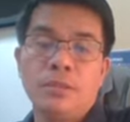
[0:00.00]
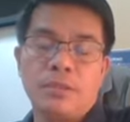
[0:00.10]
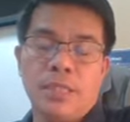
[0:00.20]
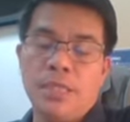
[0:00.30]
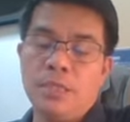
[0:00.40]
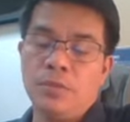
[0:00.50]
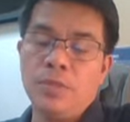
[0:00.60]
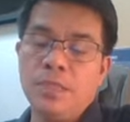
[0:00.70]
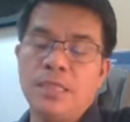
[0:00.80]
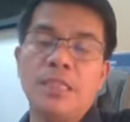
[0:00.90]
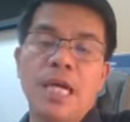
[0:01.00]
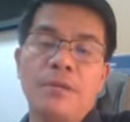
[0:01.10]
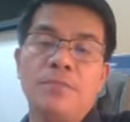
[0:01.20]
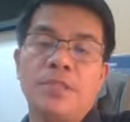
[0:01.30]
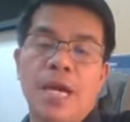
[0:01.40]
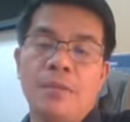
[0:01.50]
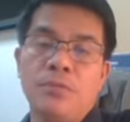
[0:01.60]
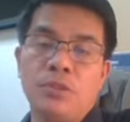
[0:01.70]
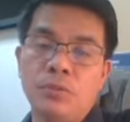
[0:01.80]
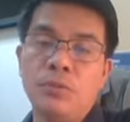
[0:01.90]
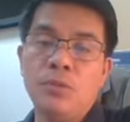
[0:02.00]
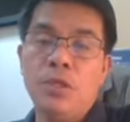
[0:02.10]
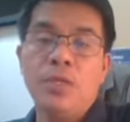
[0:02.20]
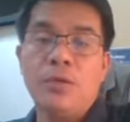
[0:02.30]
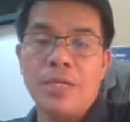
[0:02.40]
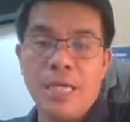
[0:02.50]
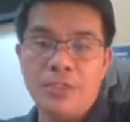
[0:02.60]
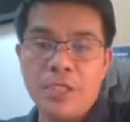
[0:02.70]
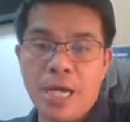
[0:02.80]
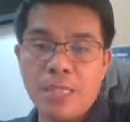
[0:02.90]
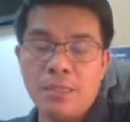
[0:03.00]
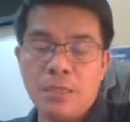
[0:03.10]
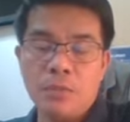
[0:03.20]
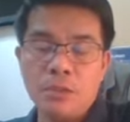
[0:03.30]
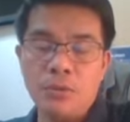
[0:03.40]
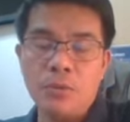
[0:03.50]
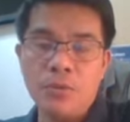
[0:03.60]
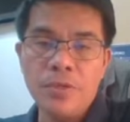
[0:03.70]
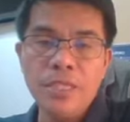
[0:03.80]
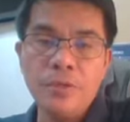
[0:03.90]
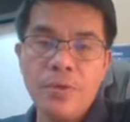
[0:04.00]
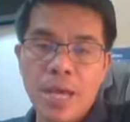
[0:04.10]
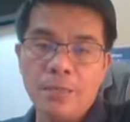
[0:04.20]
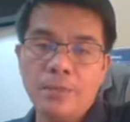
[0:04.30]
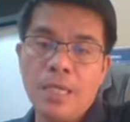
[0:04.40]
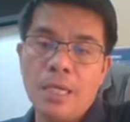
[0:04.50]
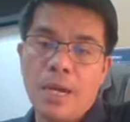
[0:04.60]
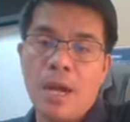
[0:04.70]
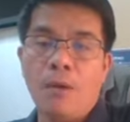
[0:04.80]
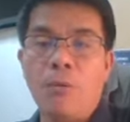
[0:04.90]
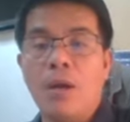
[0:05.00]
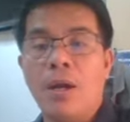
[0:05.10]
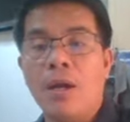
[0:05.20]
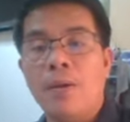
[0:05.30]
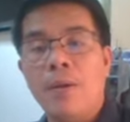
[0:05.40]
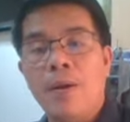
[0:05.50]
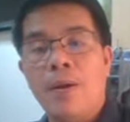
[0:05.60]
Okay, so we still have time to readjust, to redirect our